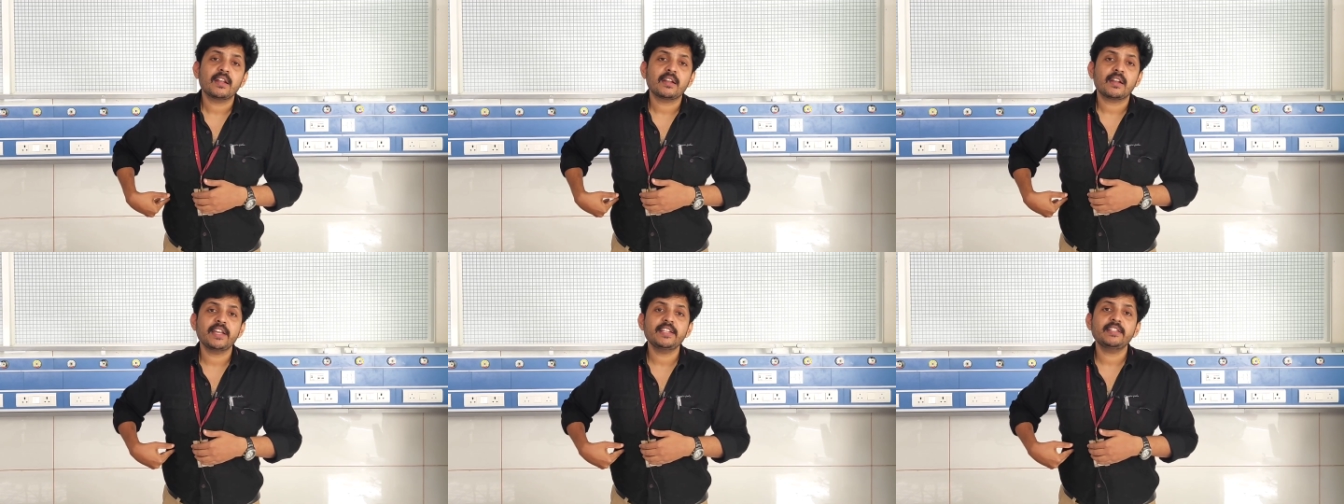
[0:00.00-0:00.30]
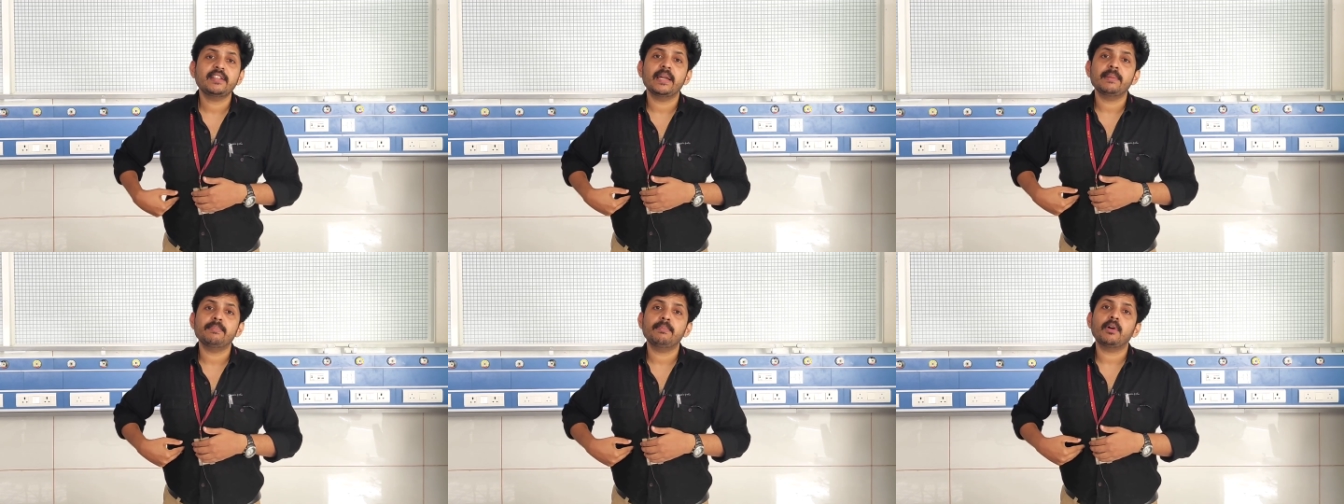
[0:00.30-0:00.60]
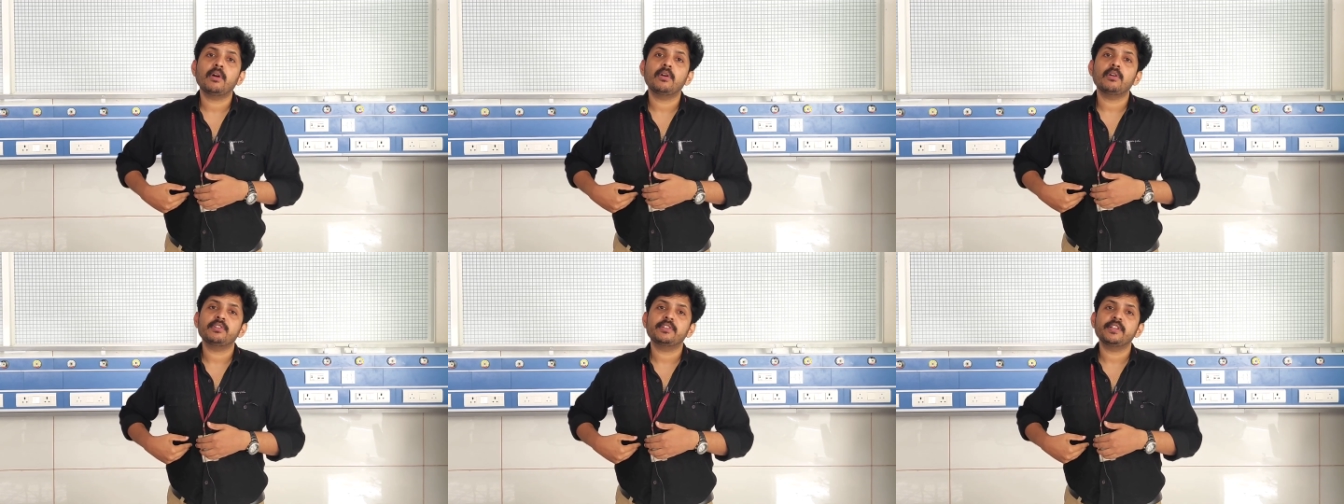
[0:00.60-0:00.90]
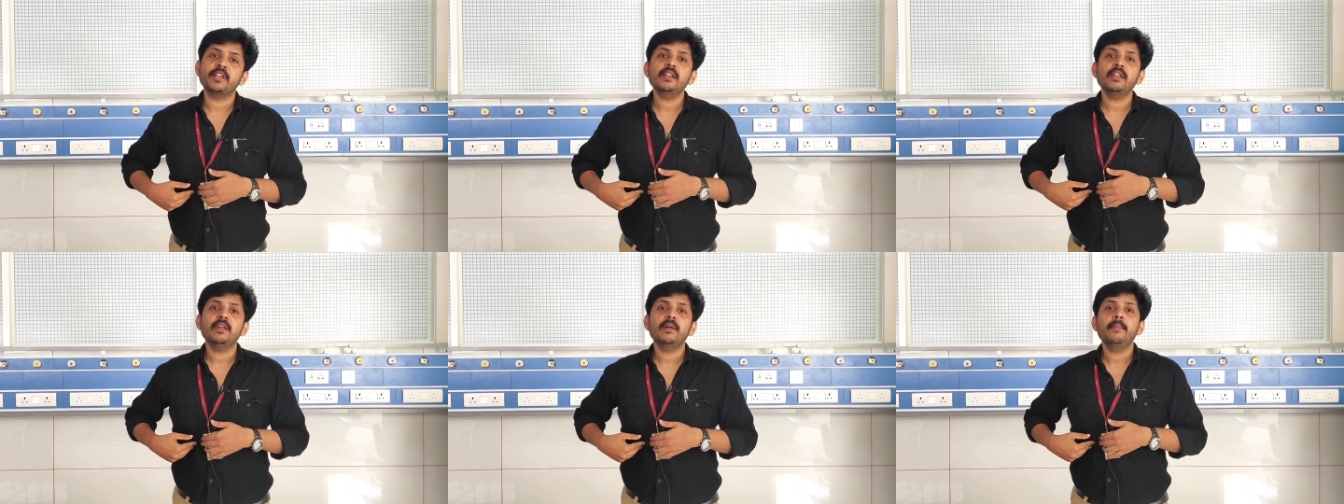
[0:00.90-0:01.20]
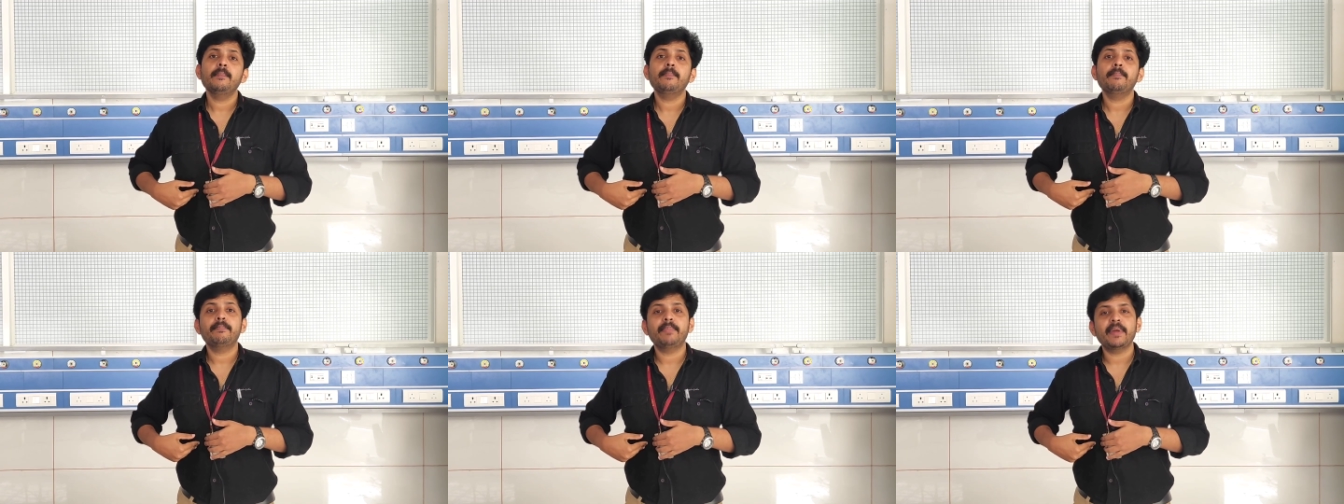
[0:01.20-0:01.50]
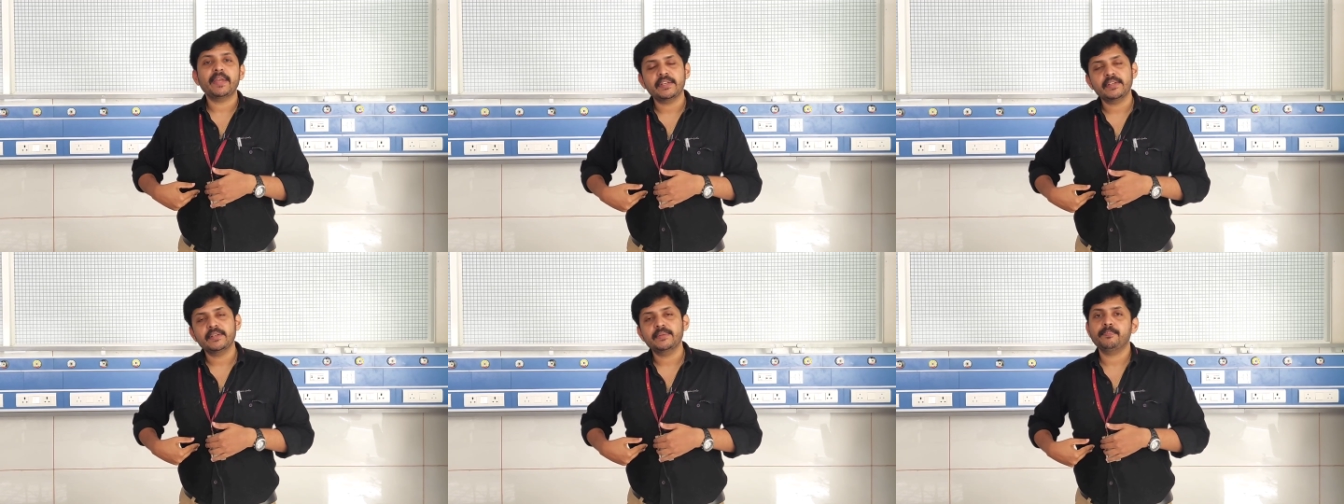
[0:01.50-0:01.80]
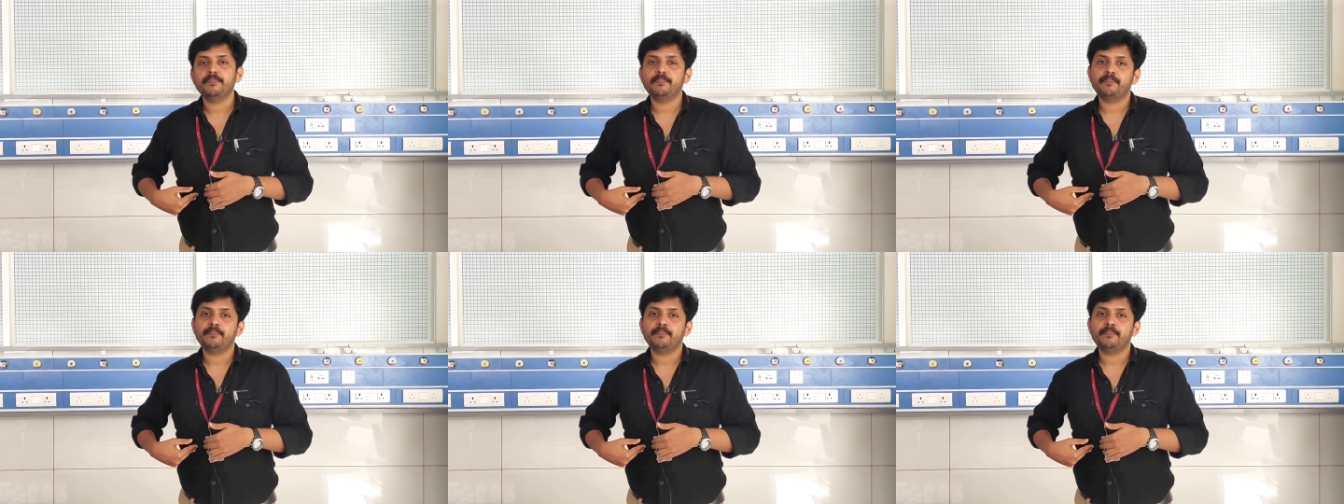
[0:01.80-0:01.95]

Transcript: right hypochondrial pain.